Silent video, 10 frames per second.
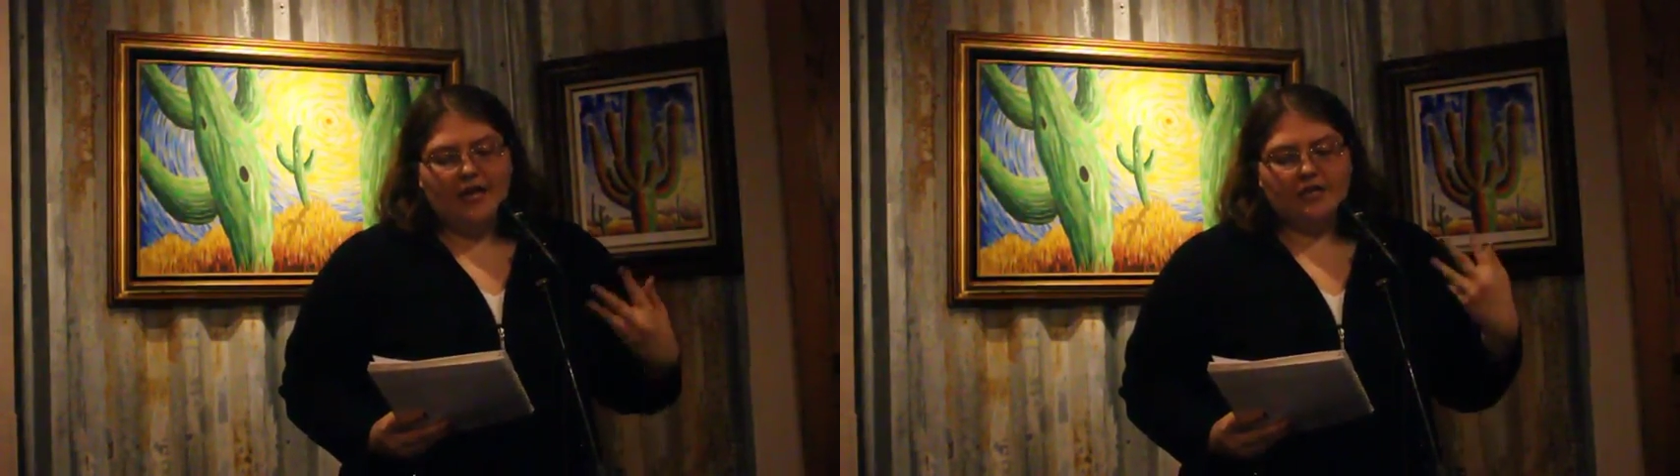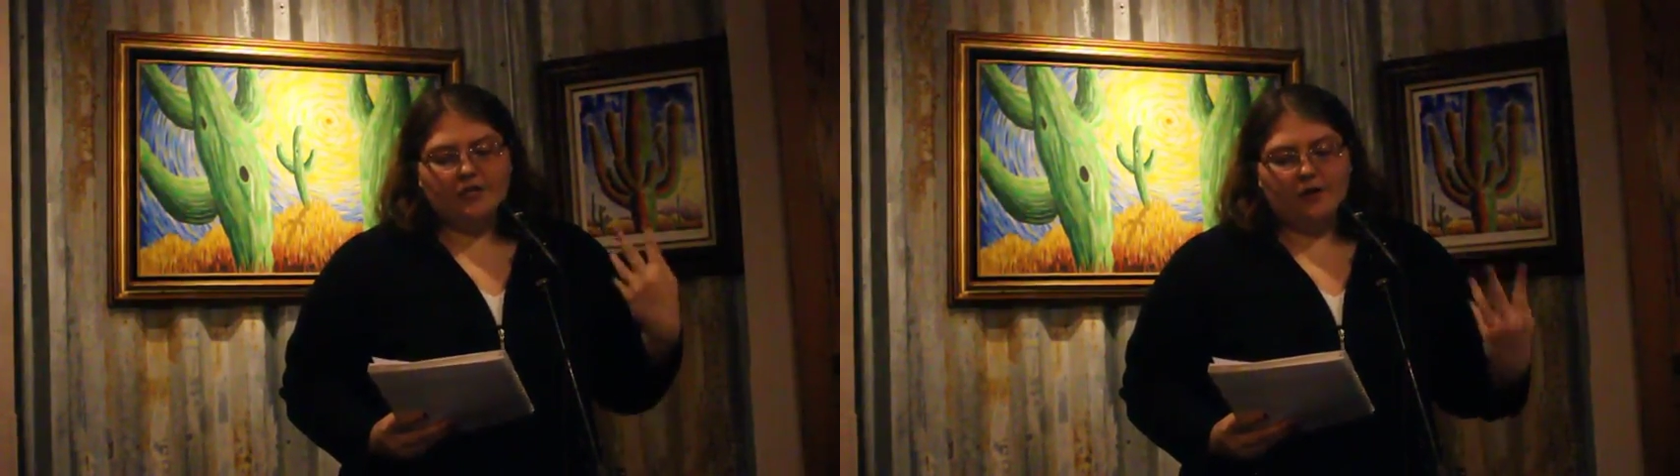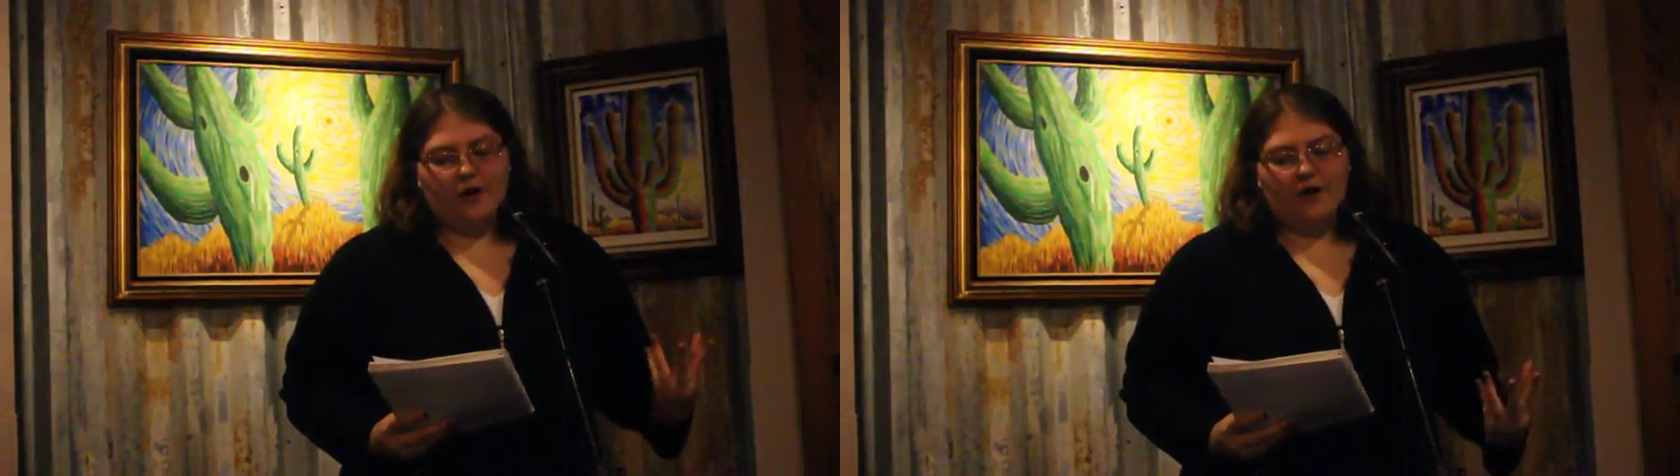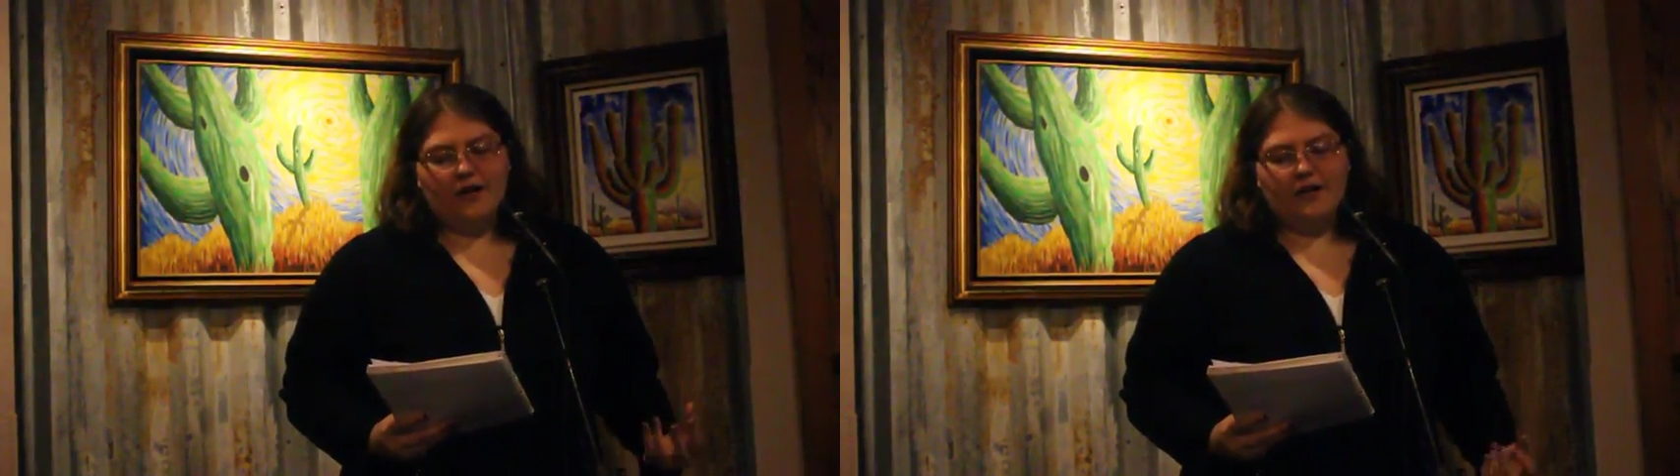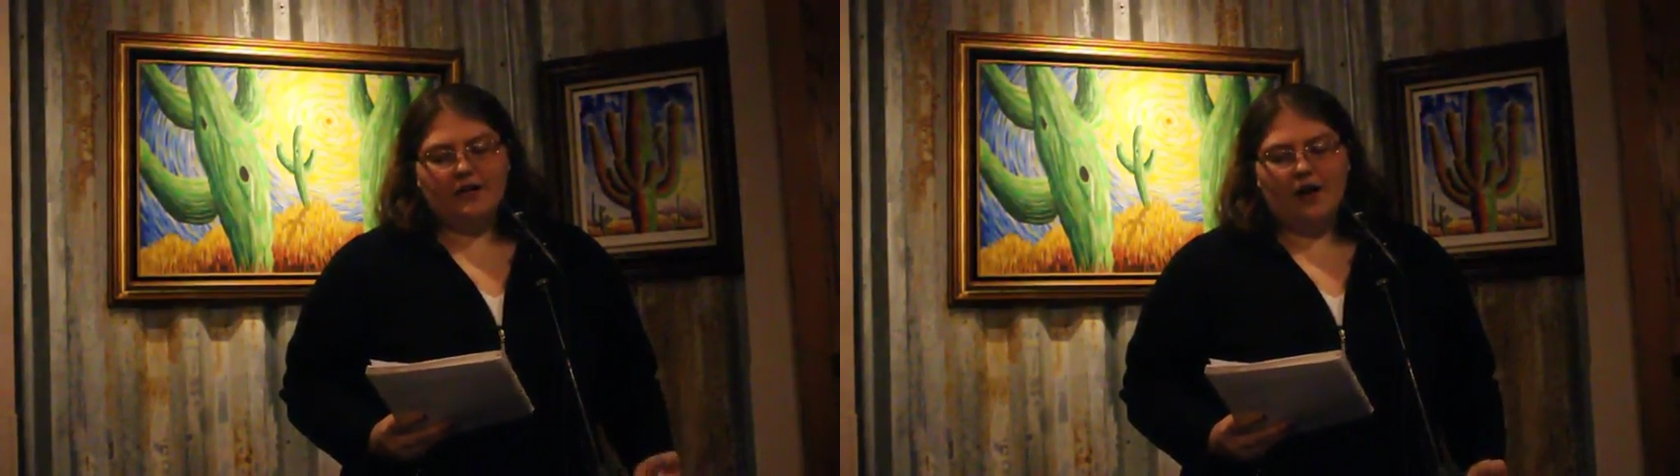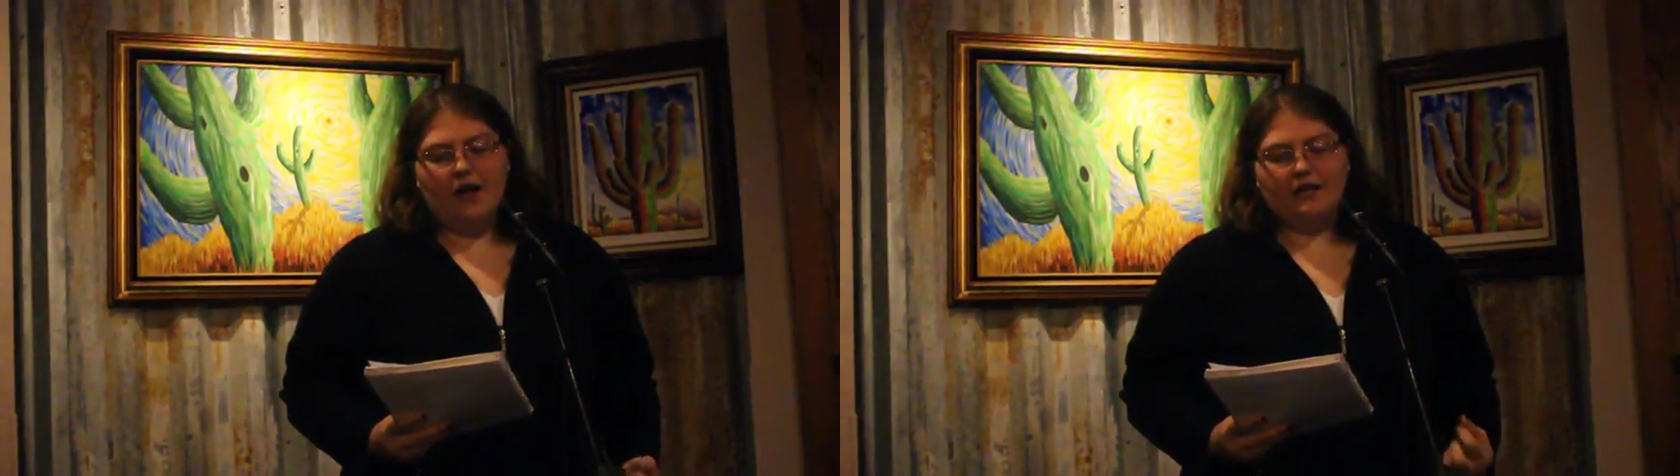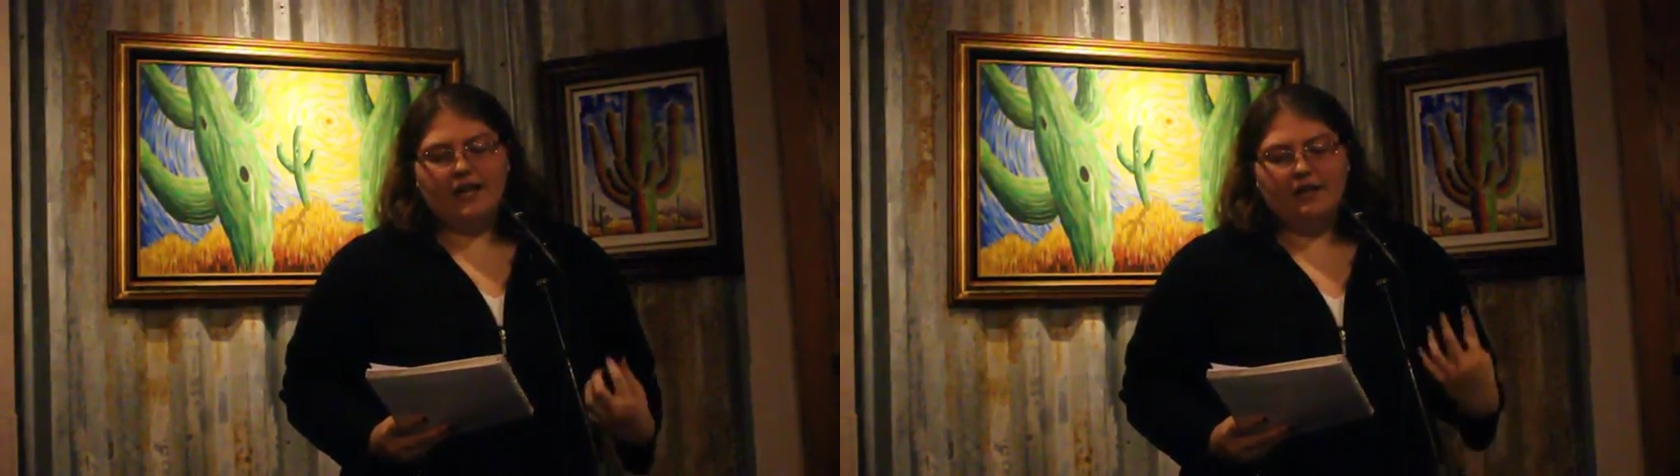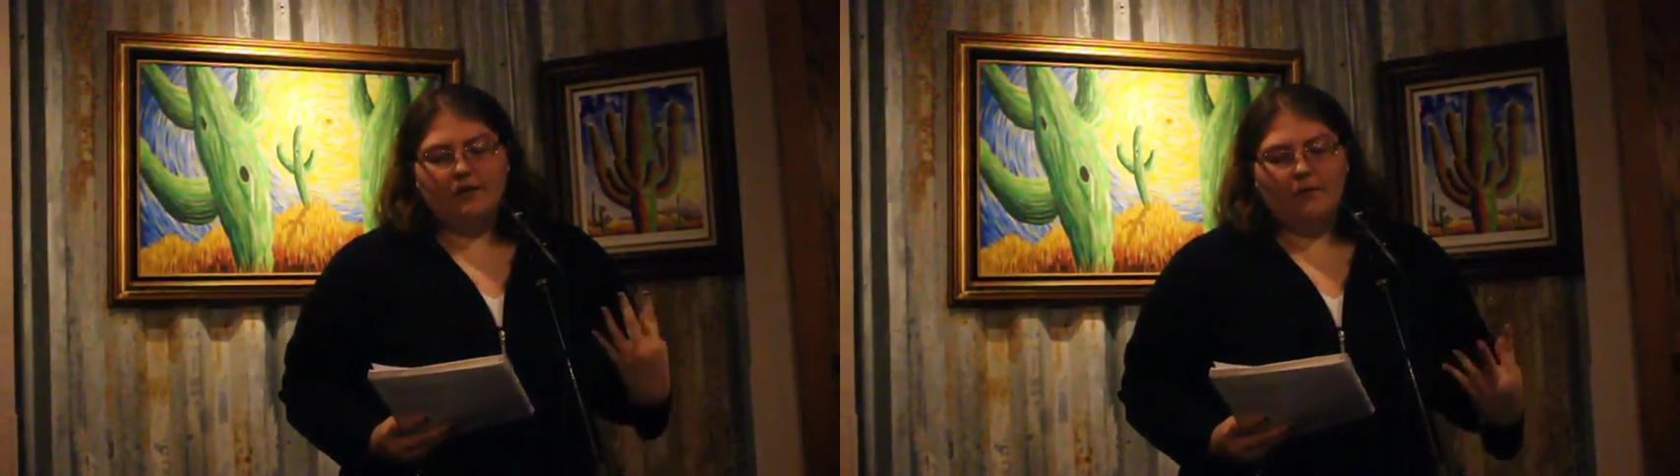Is your hernia gone?
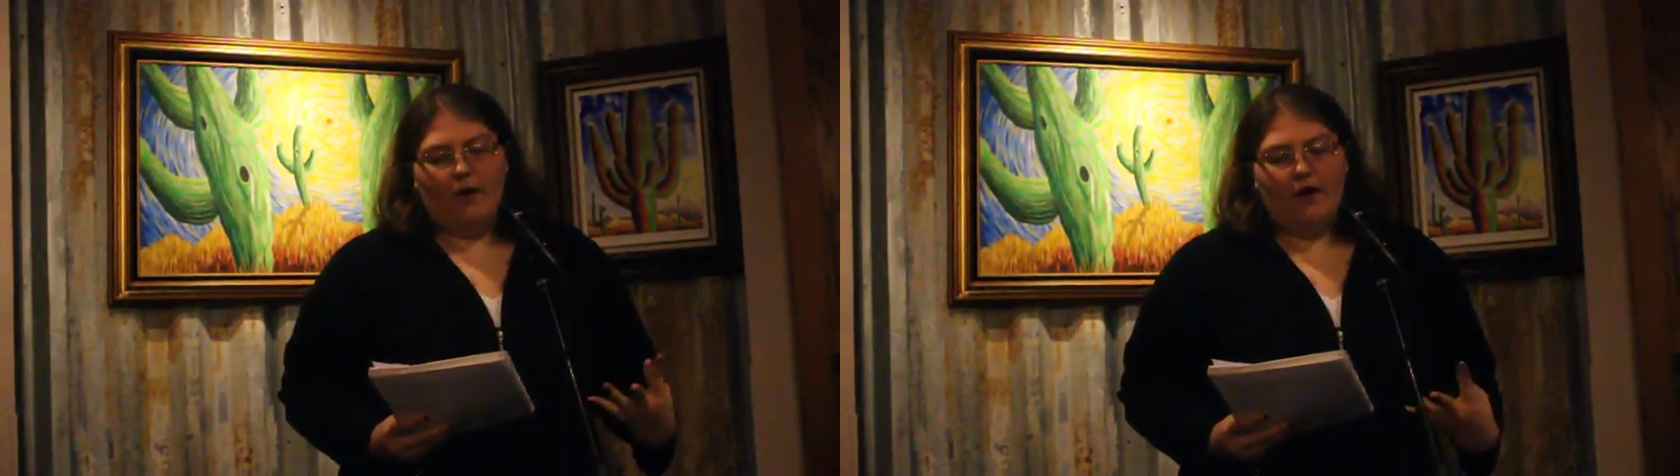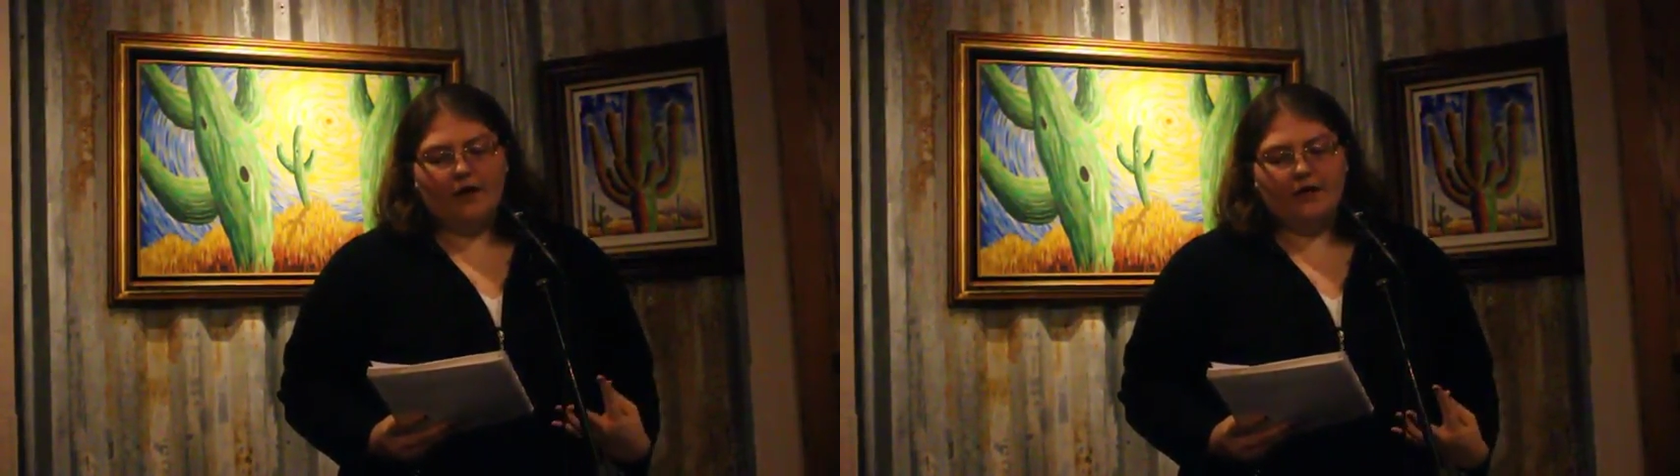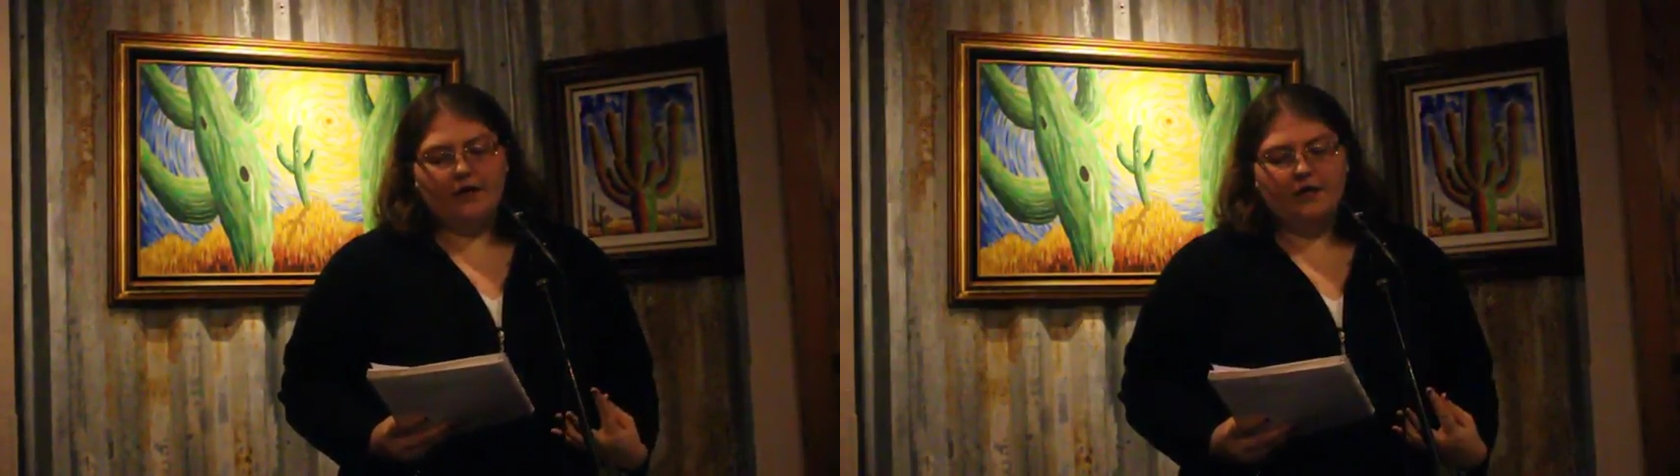Can you walk?